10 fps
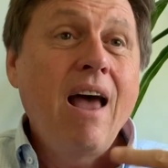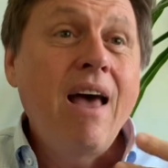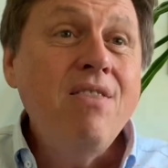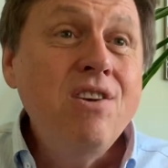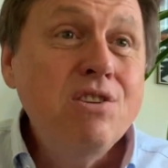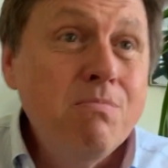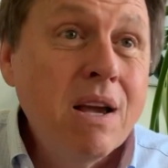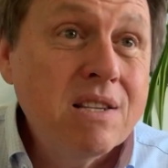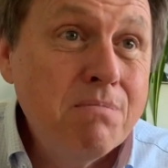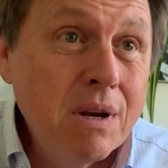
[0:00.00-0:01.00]
And this
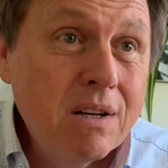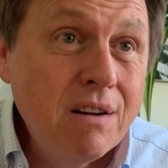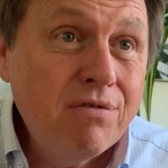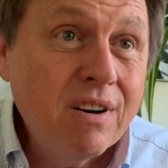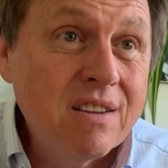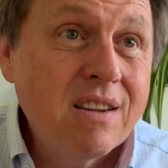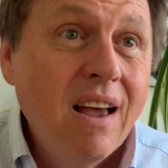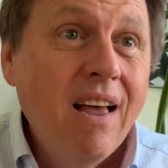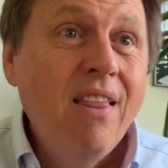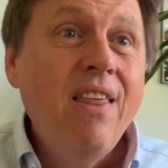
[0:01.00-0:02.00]
makes a big difference,
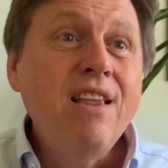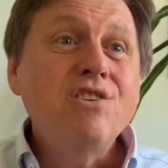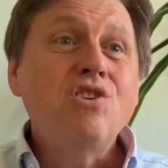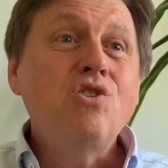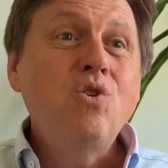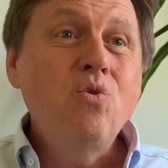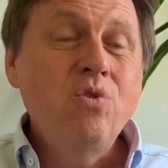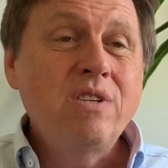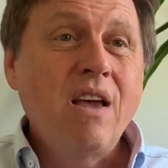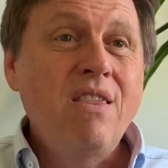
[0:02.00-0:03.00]
that the
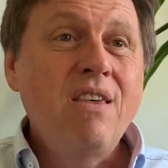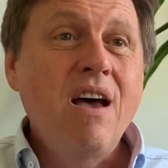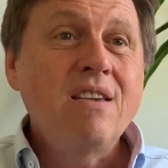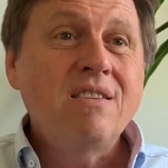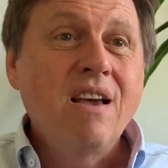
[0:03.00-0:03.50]
students and thus